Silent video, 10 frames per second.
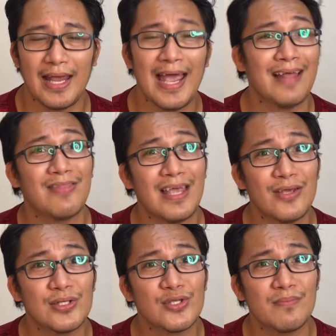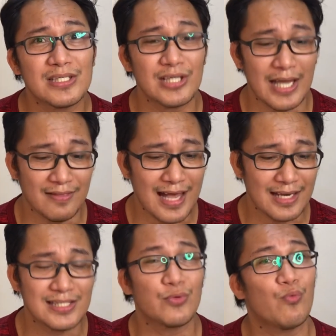And thank you so much. And
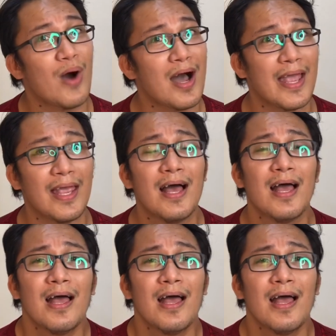that is why,